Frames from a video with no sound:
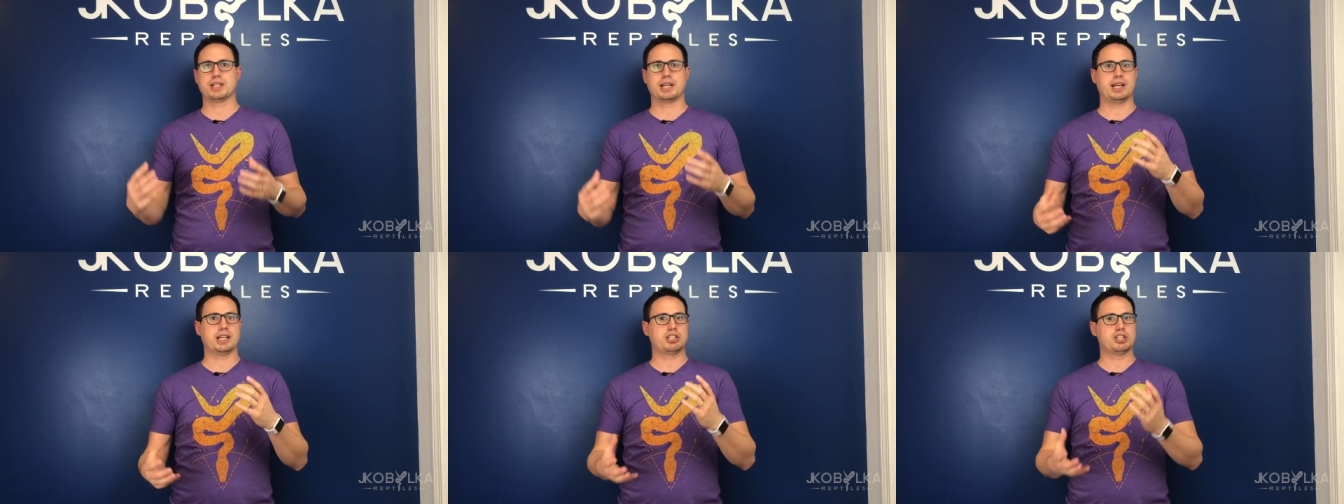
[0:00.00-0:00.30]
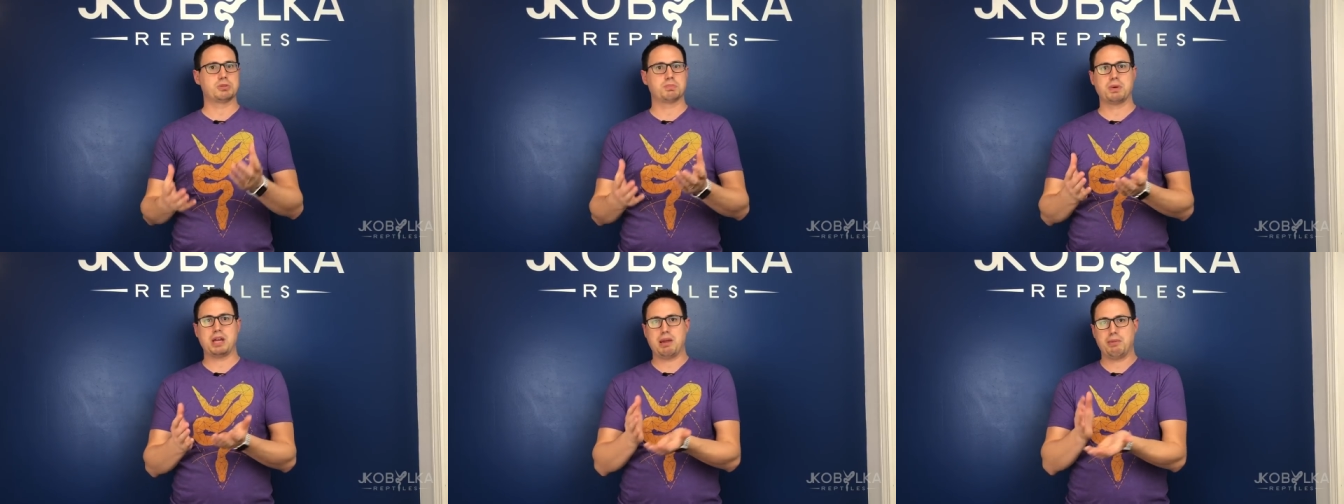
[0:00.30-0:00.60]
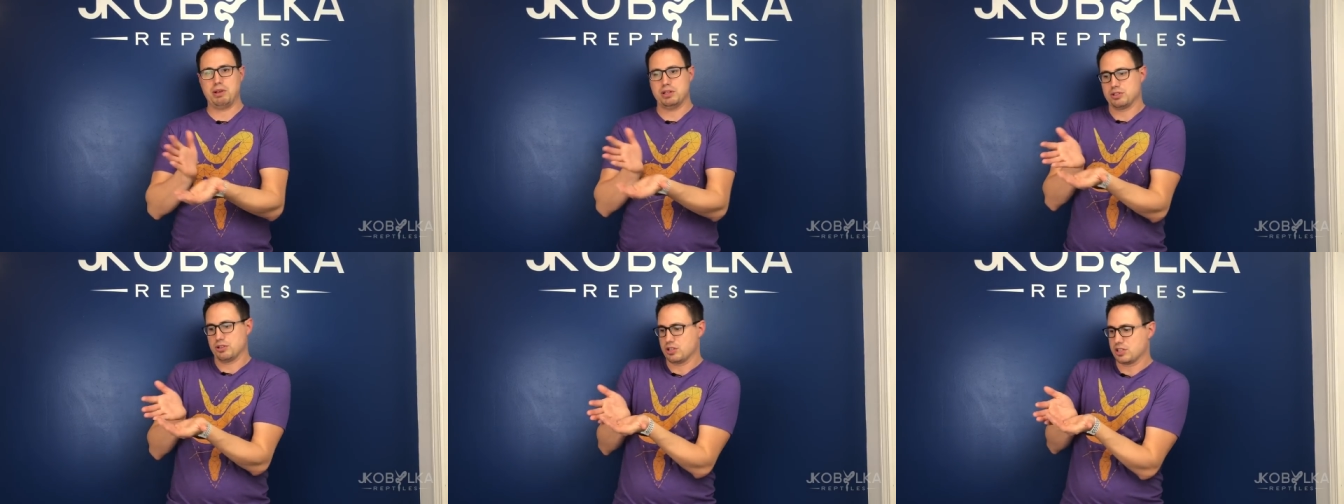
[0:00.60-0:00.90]
I like those
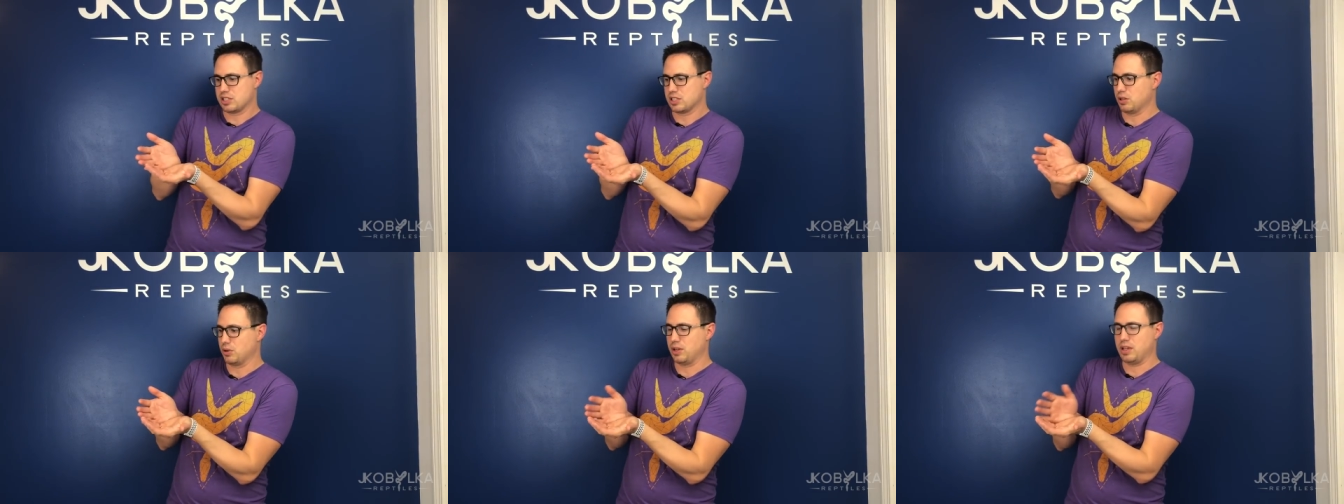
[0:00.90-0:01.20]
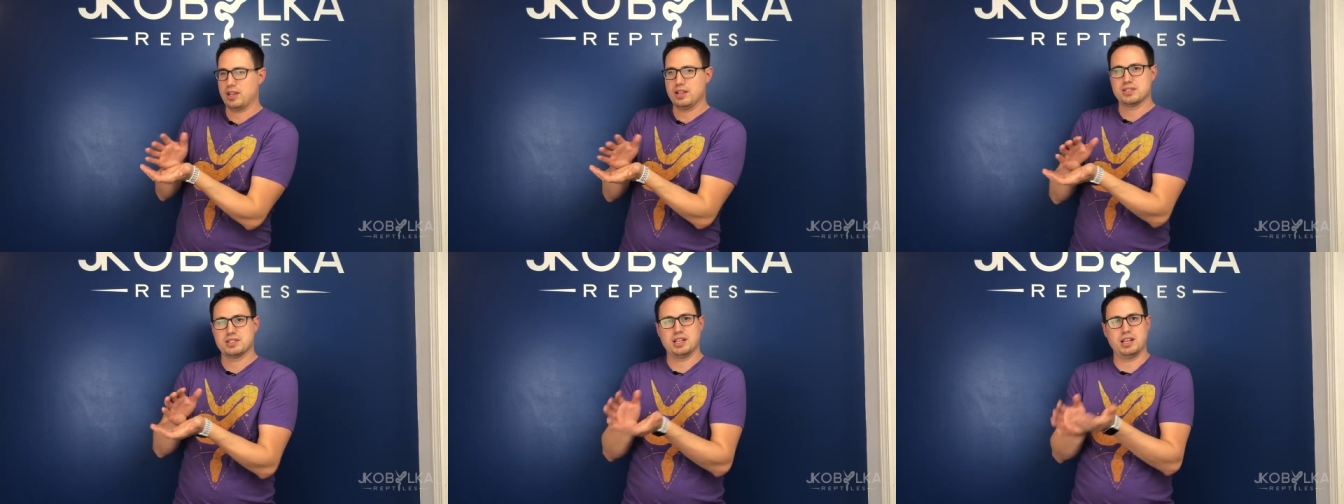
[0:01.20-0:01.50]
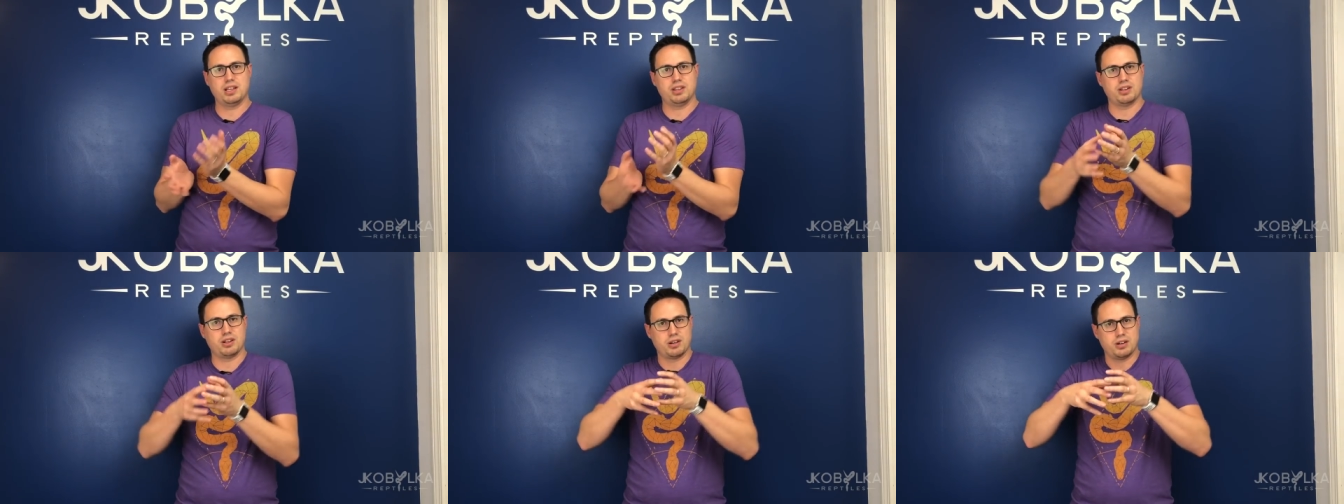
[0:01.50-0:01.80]
babies. They're just so
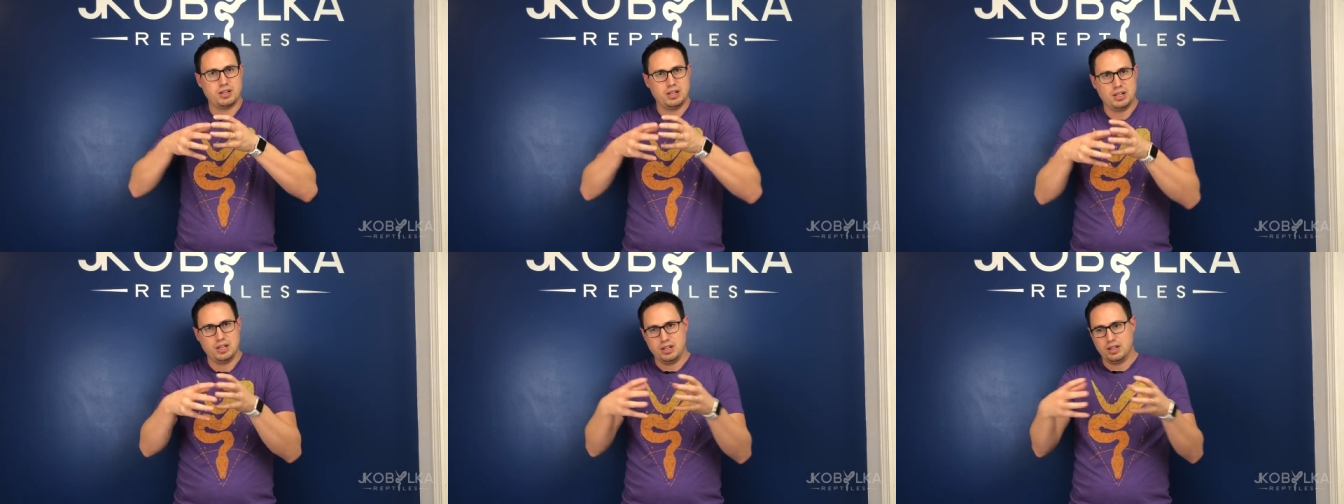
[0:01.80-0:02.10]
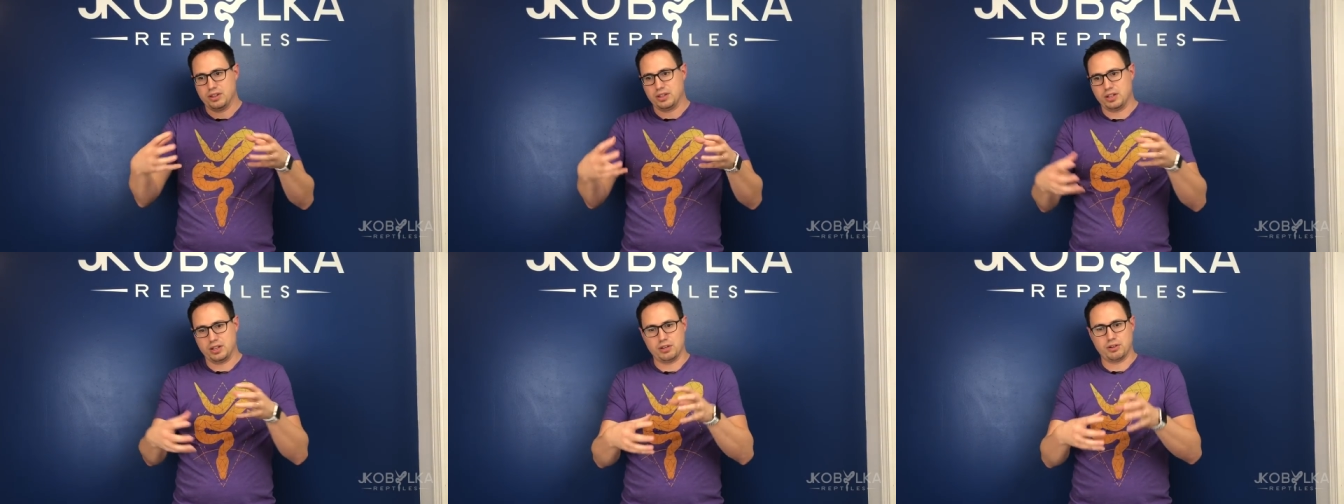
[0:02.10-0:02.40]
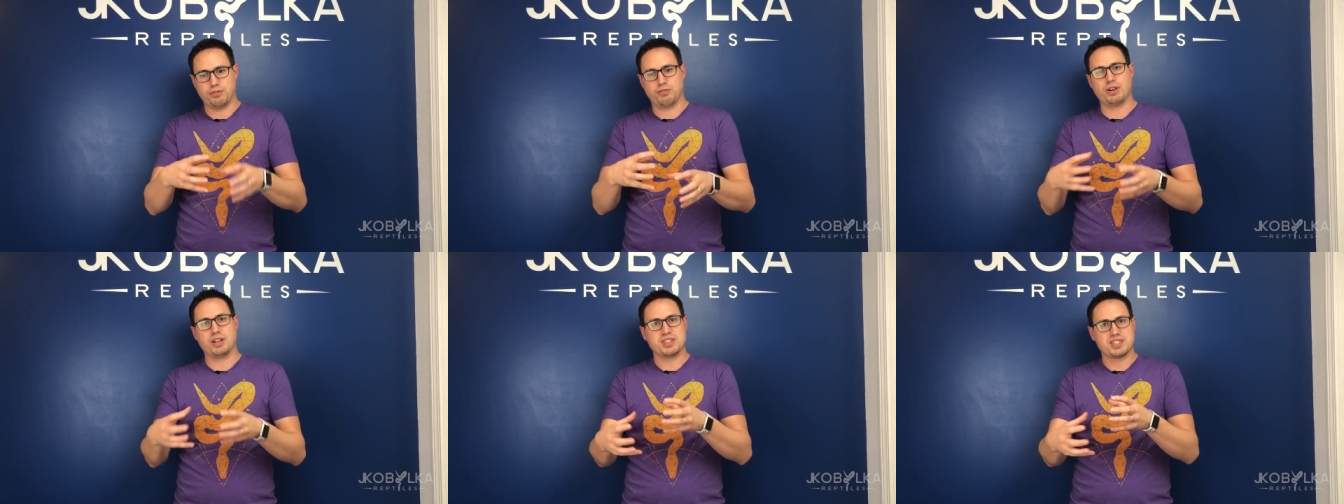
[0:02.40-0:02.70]
easy and they're, you
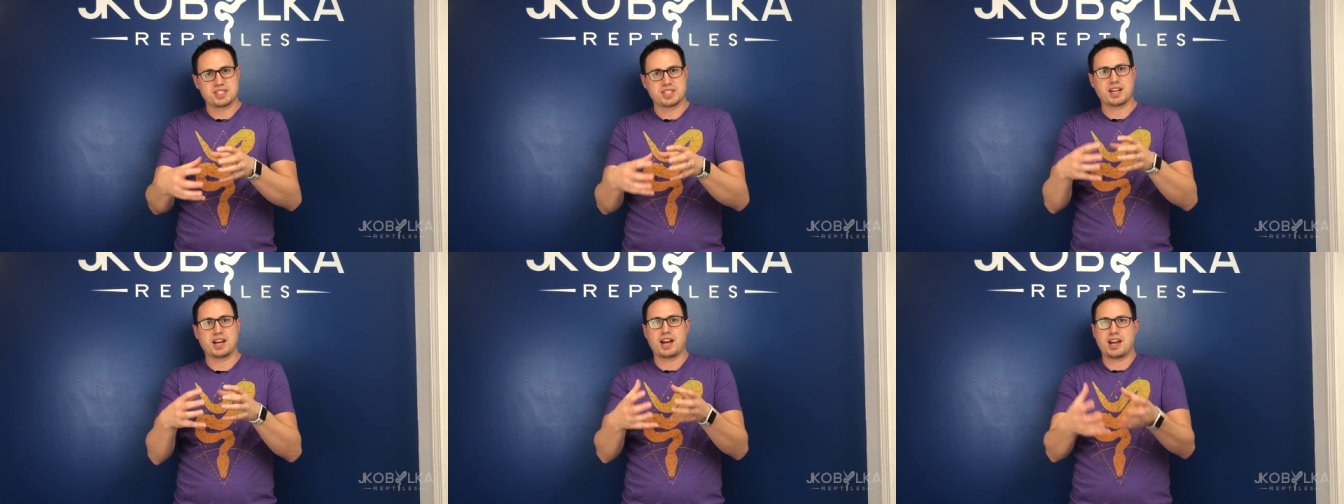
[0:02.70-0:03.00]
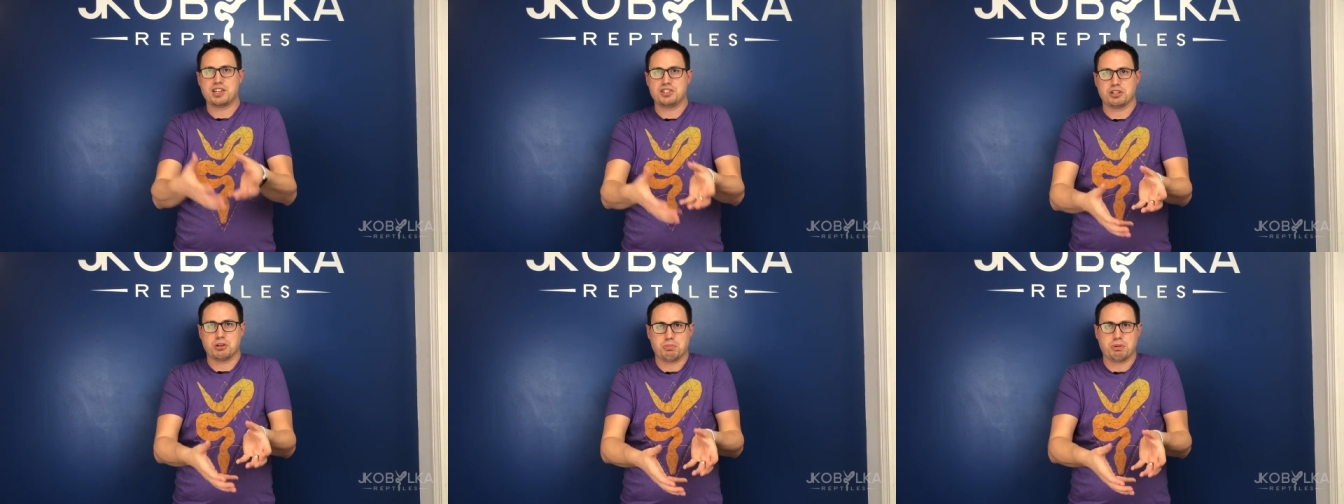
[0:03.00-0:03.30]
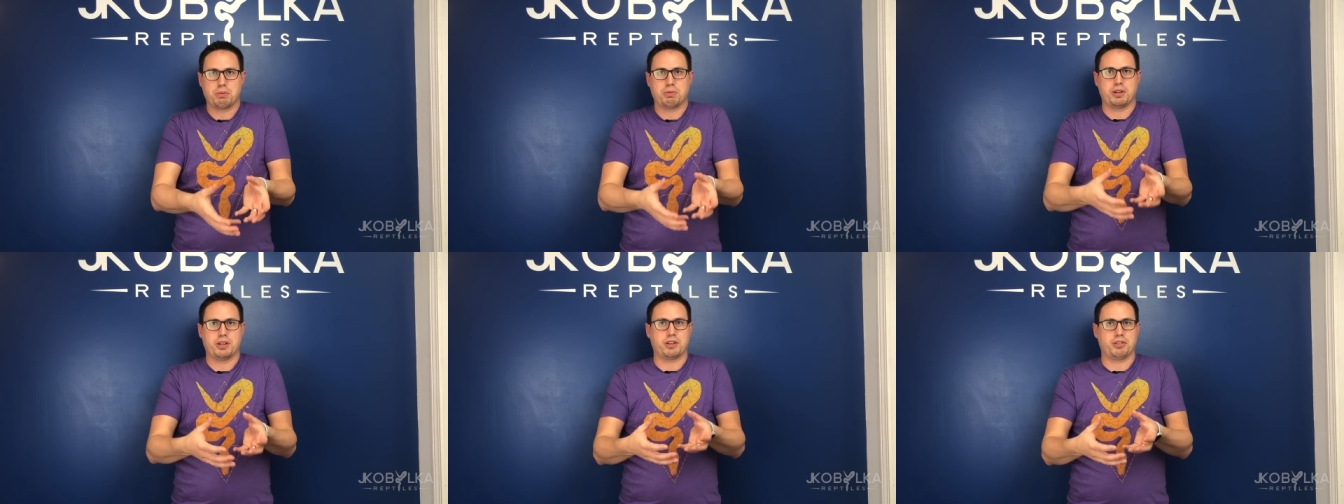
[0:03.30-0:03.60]
know, fun size. You can put
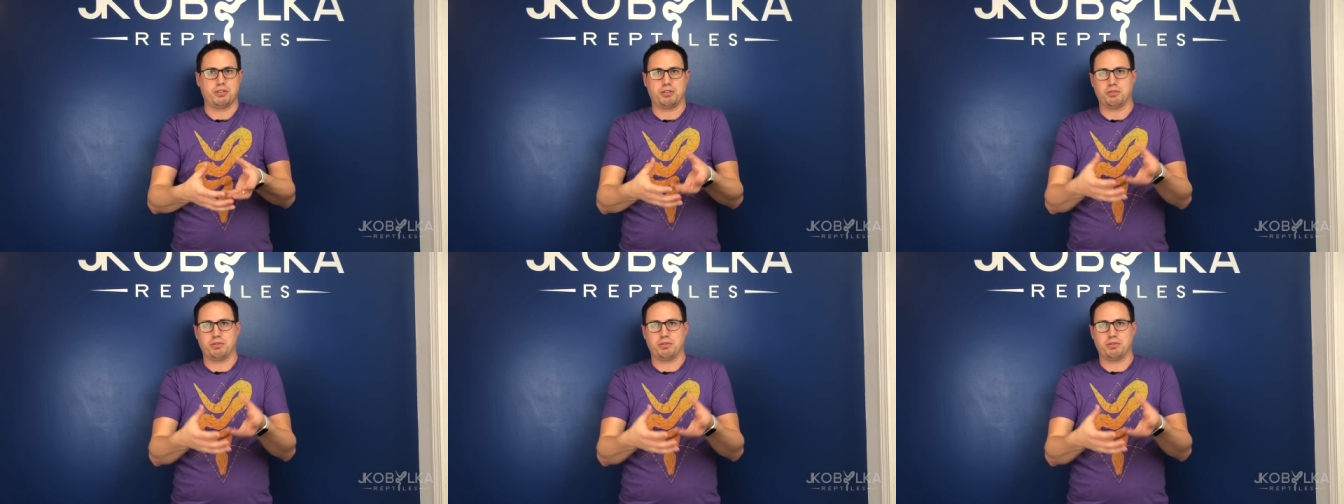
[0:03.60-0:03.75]
them on